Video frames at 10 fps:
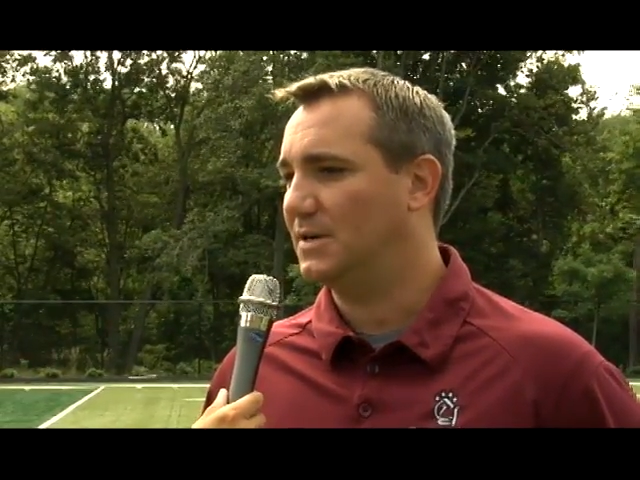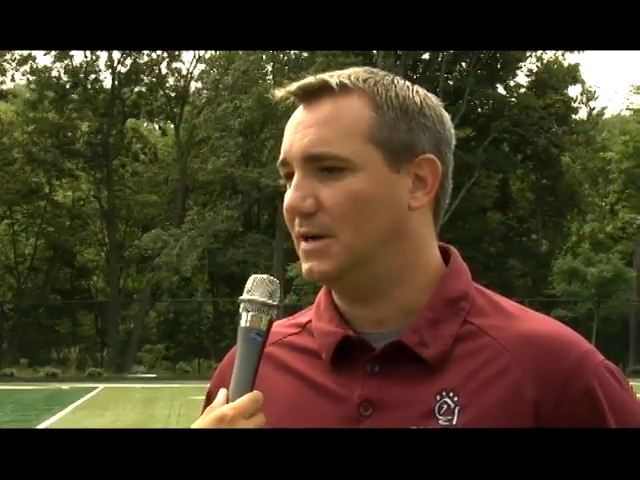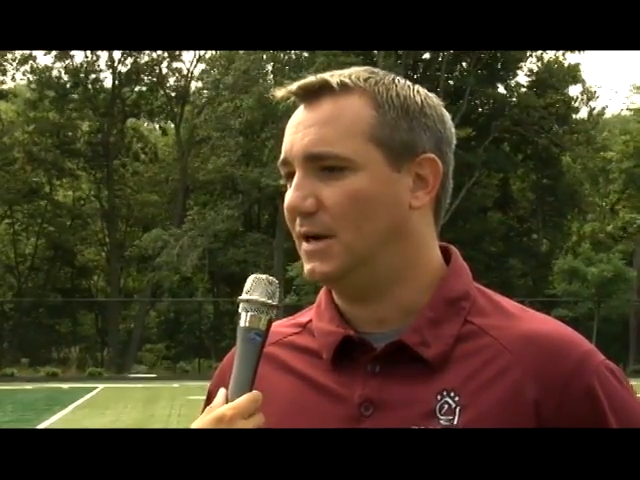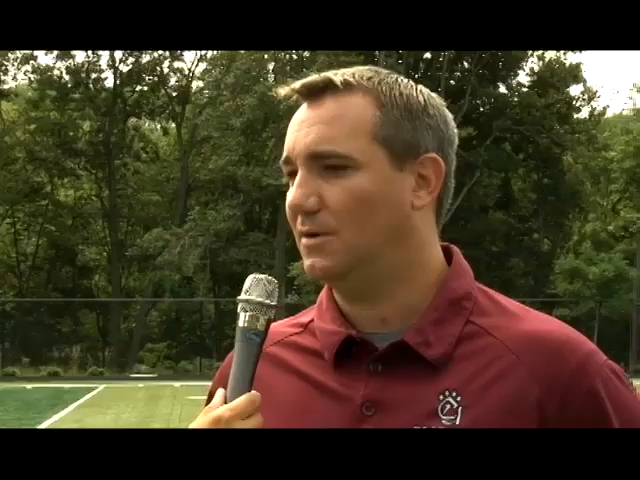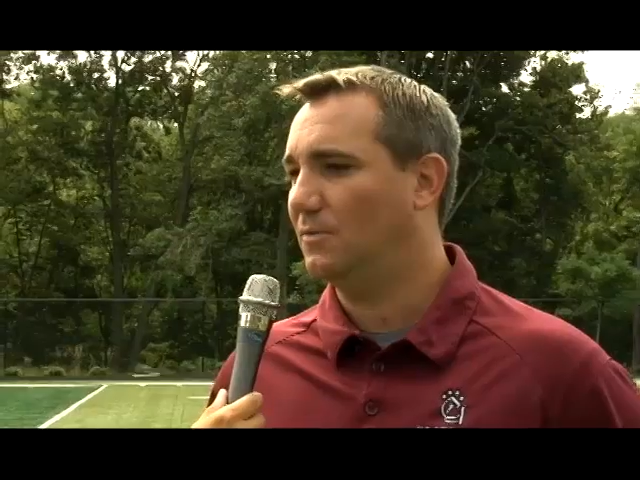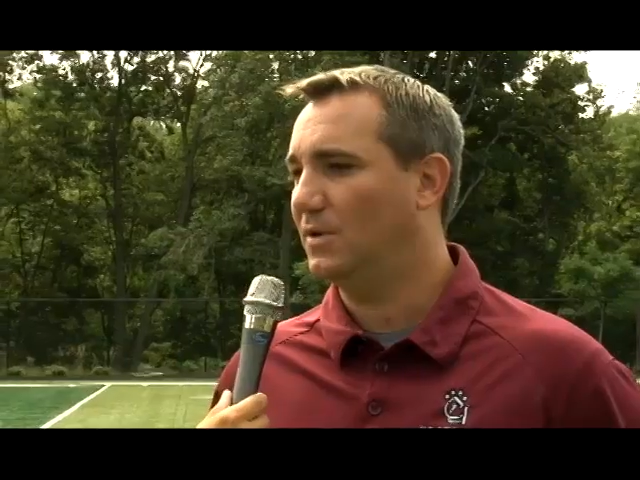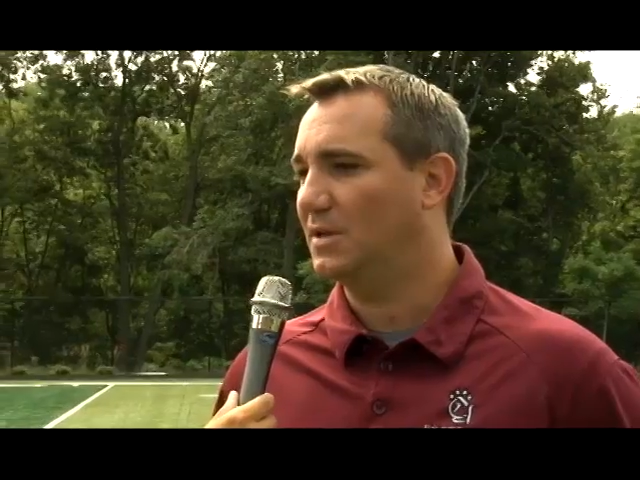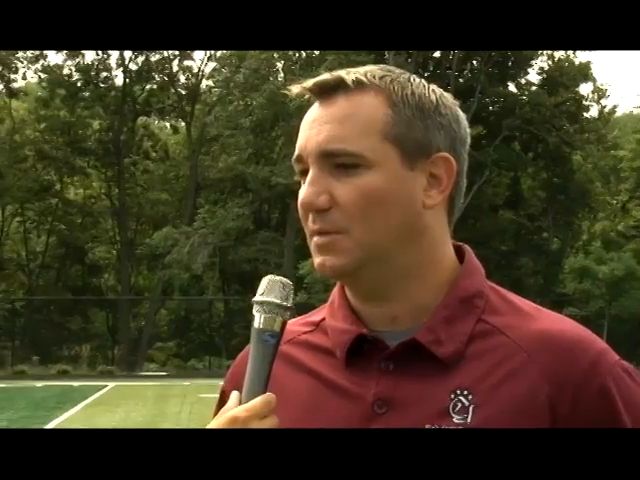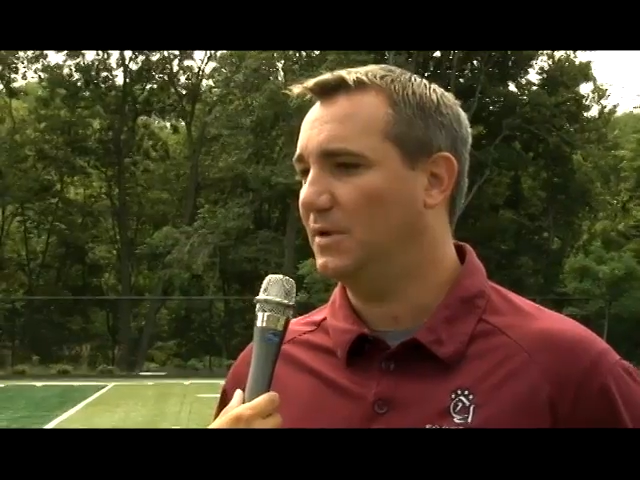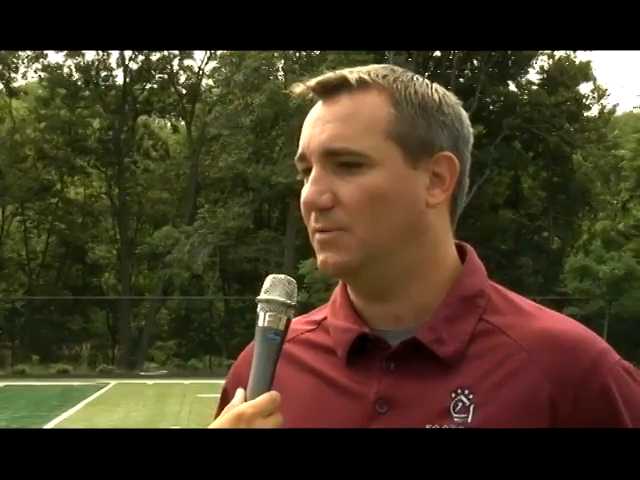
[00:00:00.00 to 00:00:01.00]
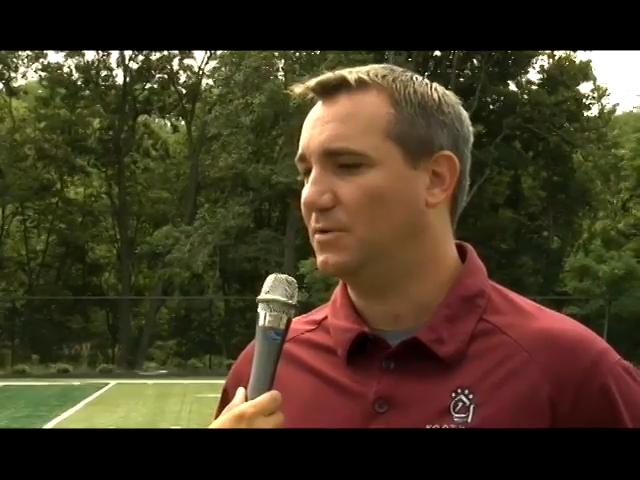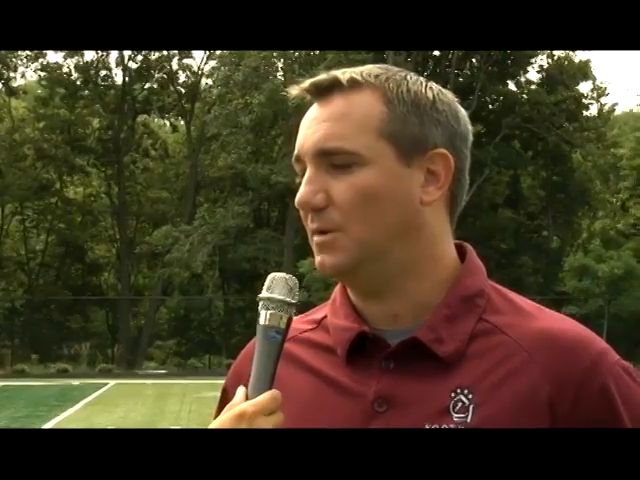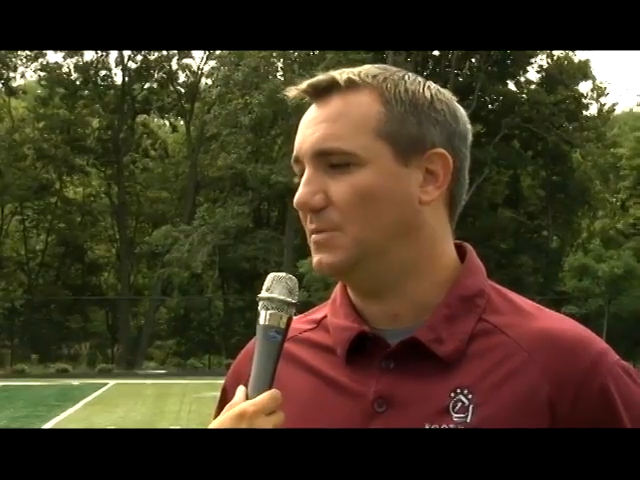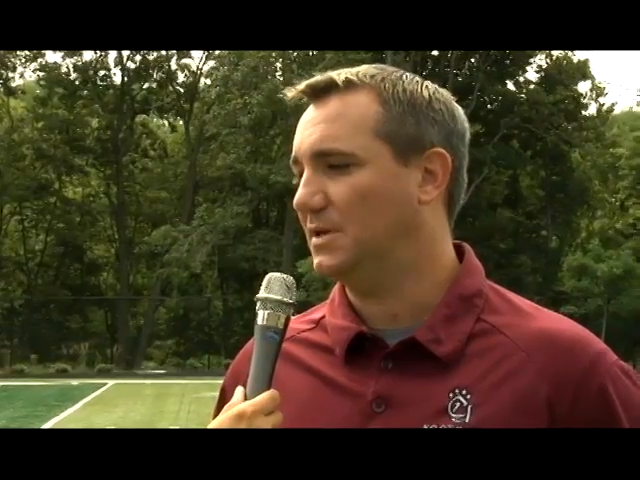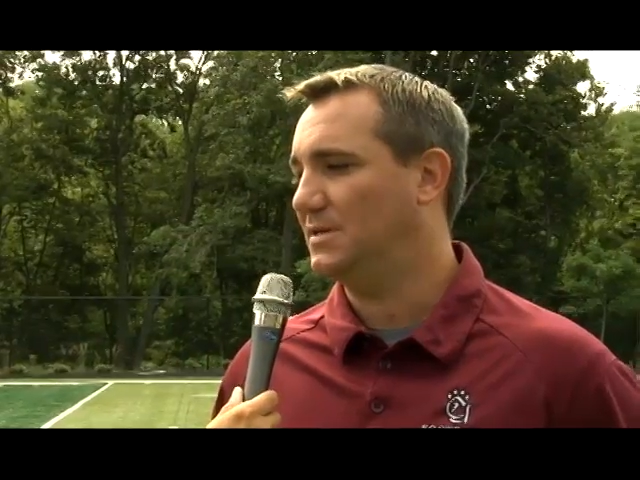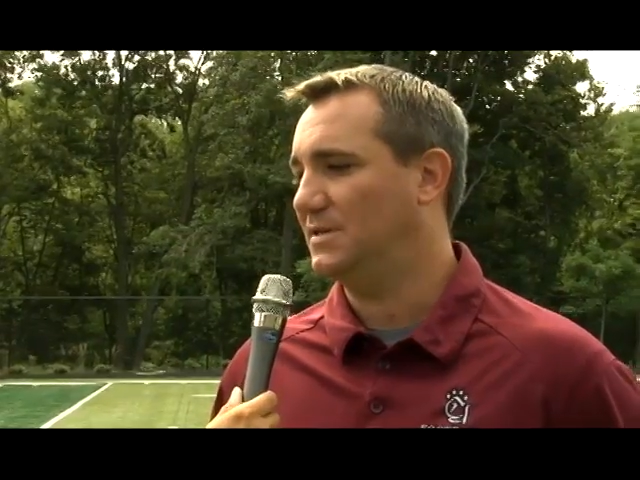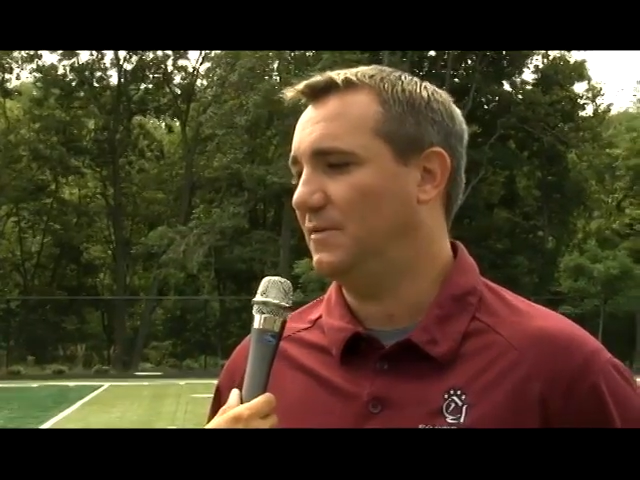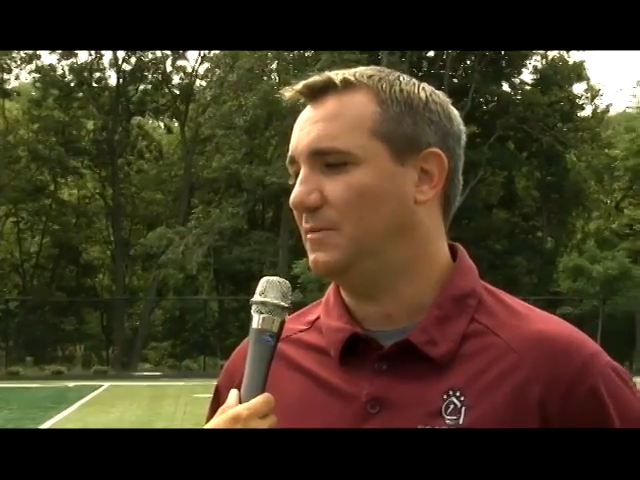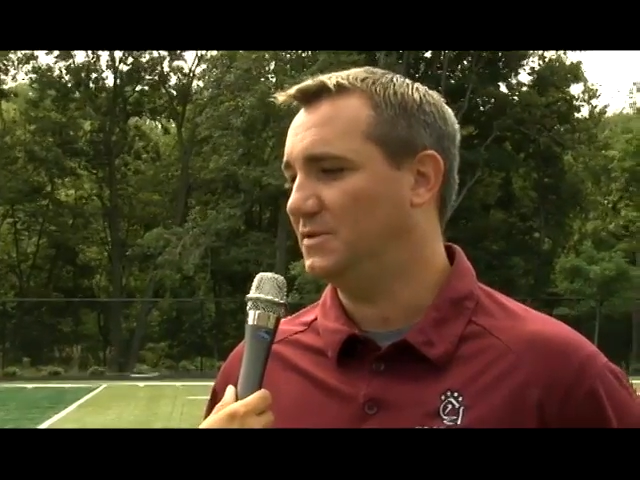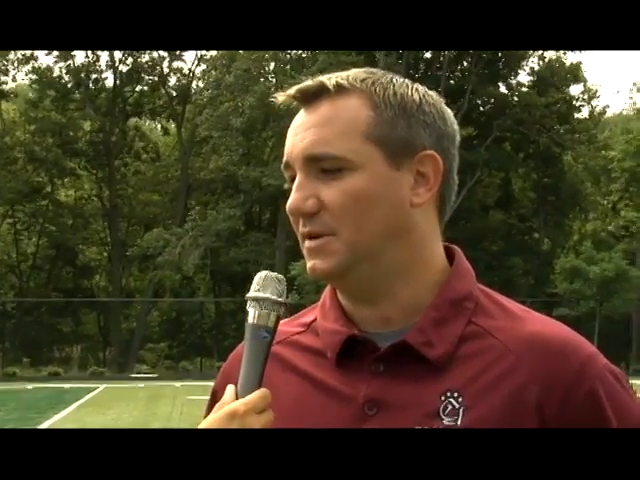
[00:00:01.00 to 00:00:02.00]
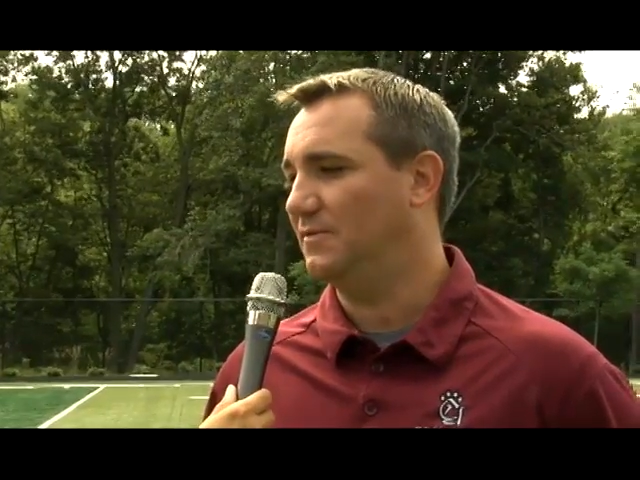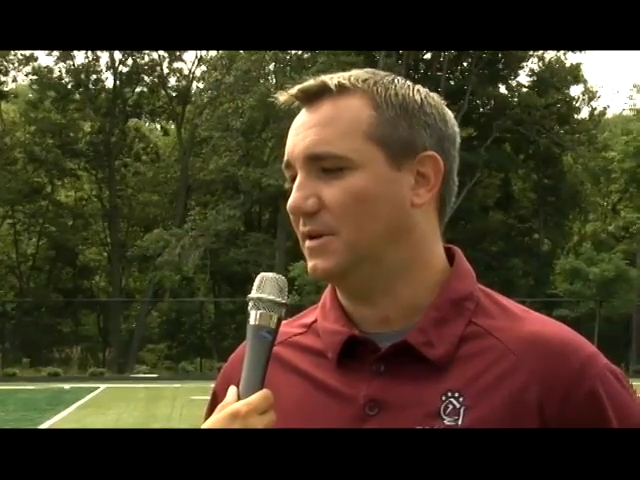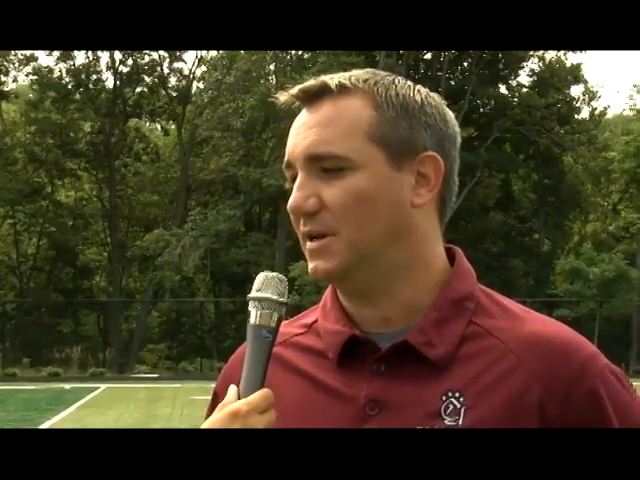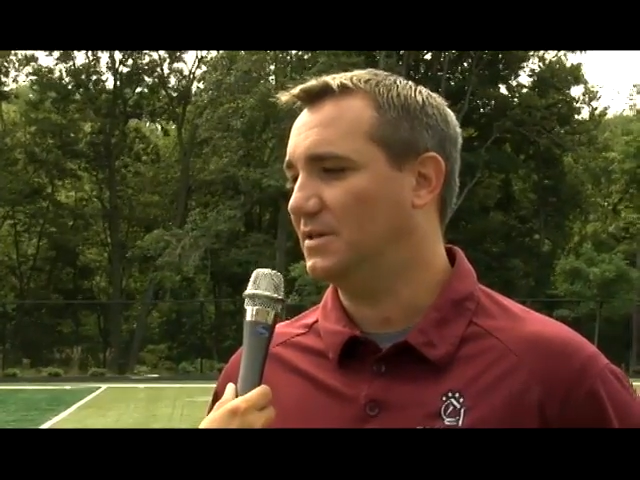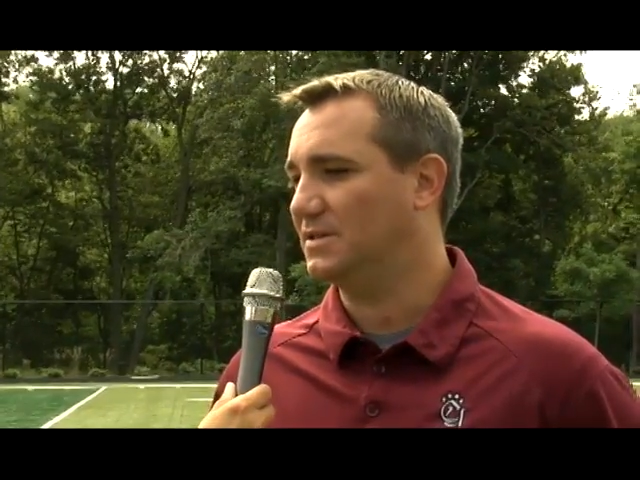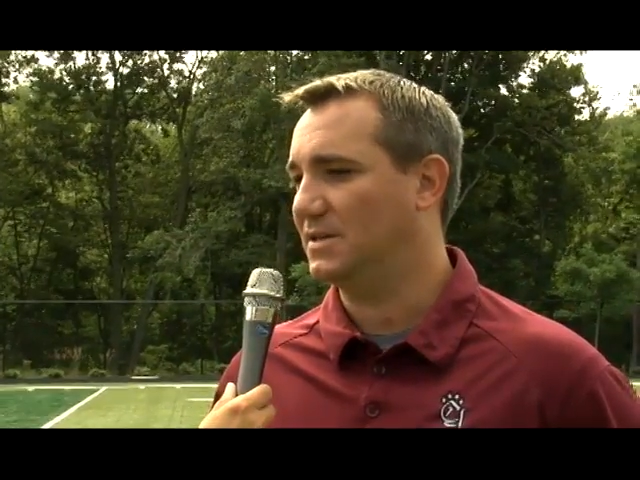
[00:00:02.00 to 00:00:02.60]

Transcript: I don't want it to be where Thomas gets 70% of our catches.